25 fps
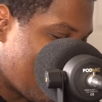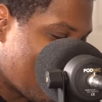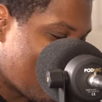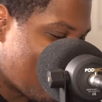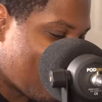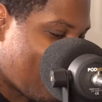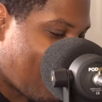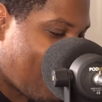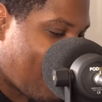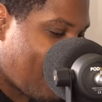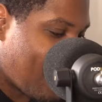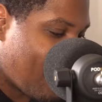
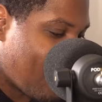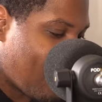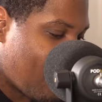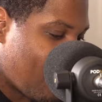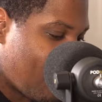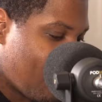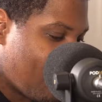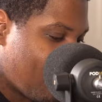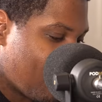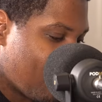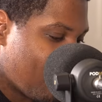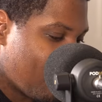just a
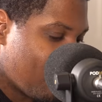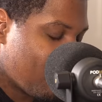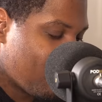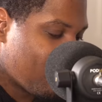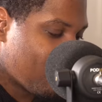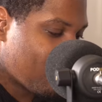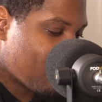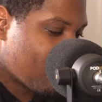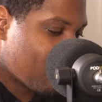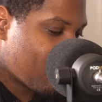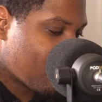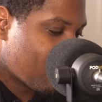um,
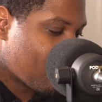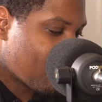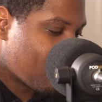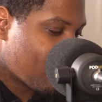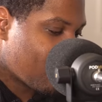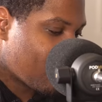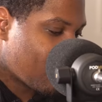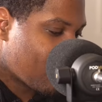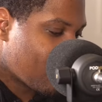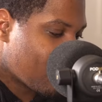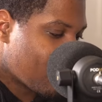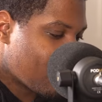
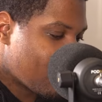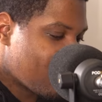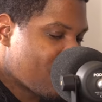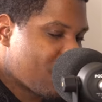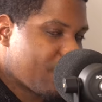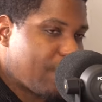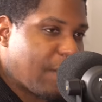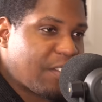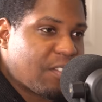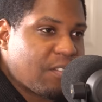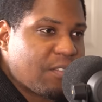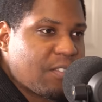
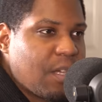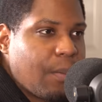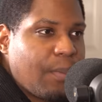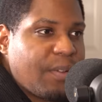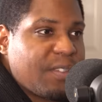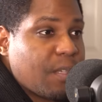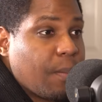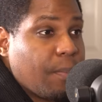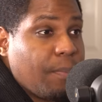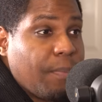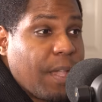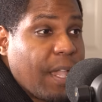special
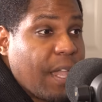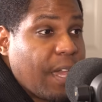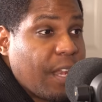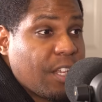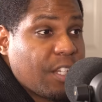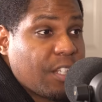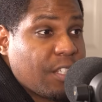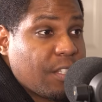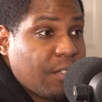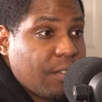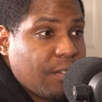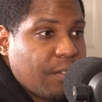summons a
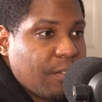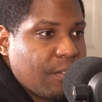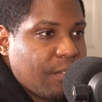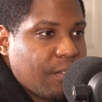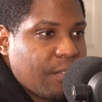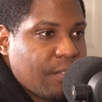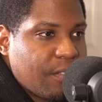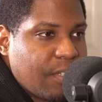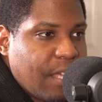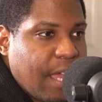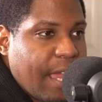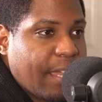banished
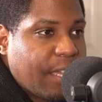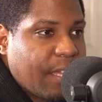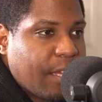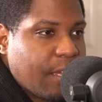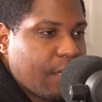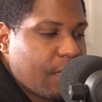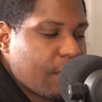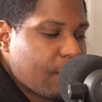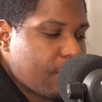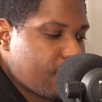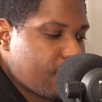psychic.